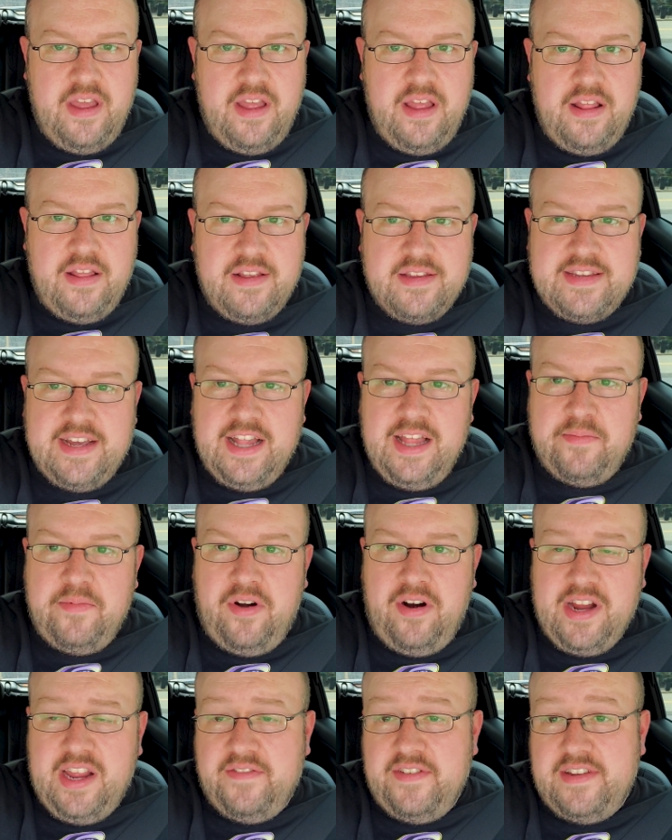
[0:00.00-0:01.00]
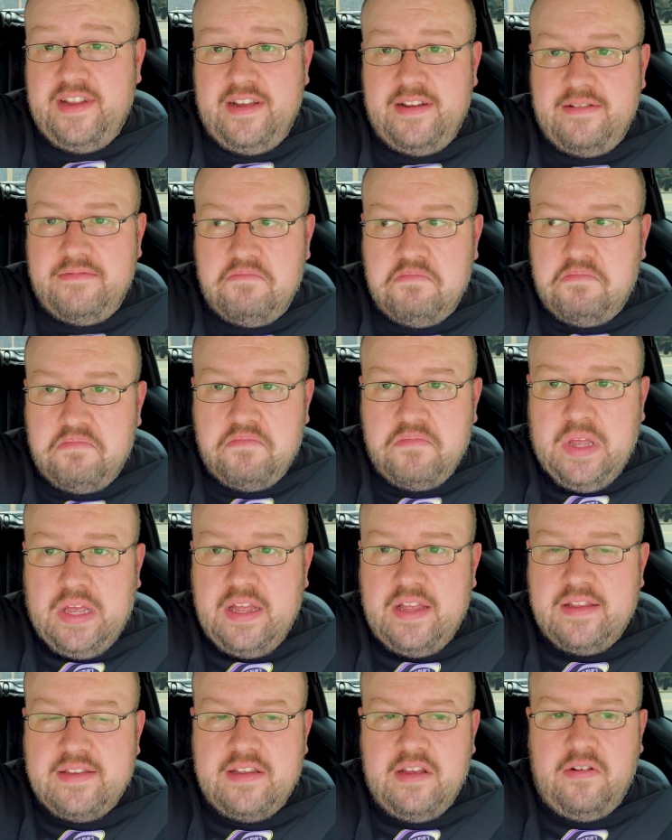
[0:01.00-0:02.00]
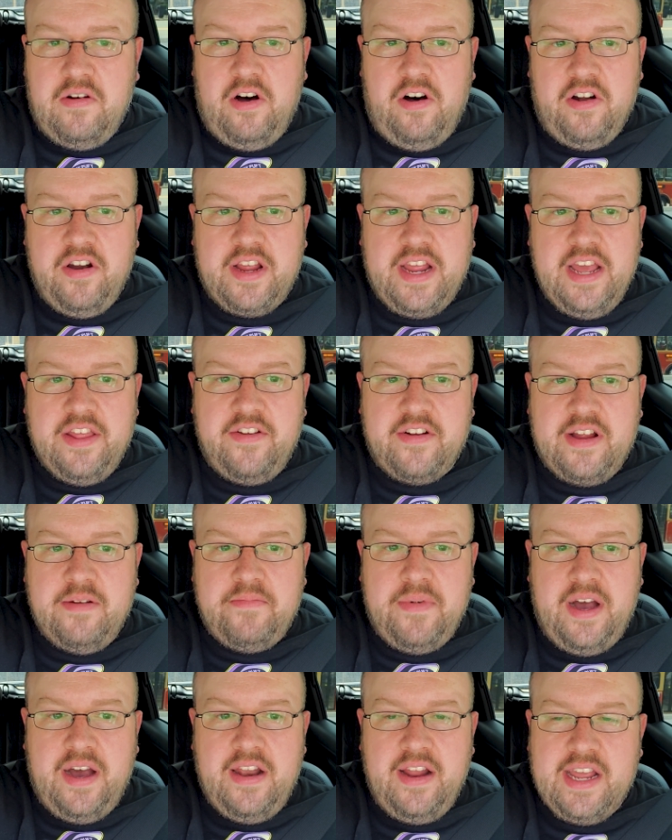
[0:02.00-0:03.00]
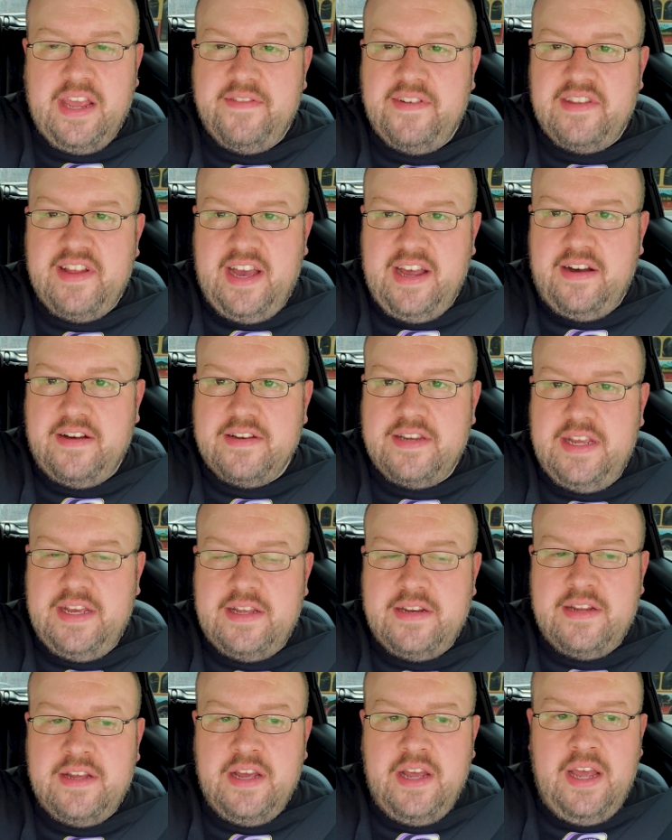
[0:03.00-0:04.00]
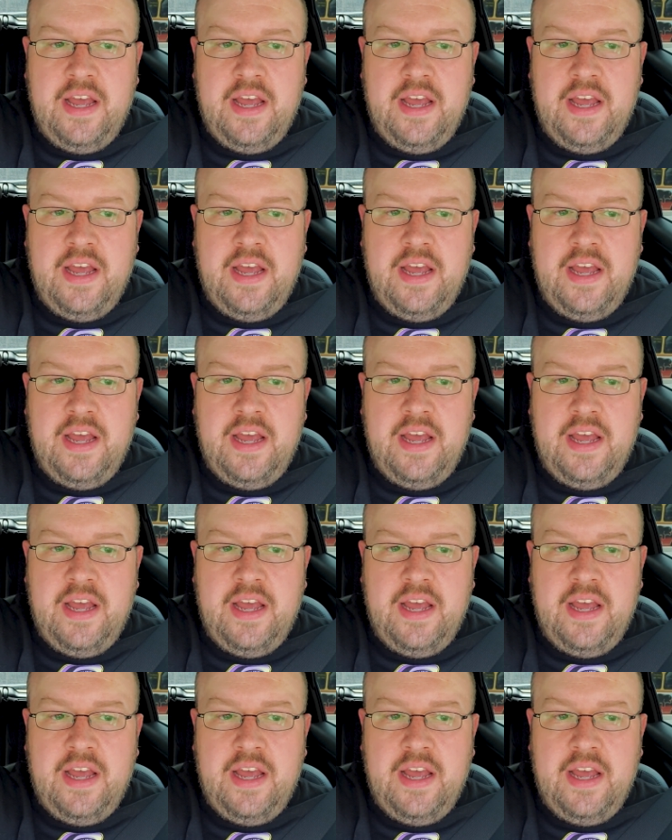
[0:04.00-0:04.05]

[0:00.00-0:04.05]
the salad bar, I give it 10. So all together combined, I give it 9 out of 10.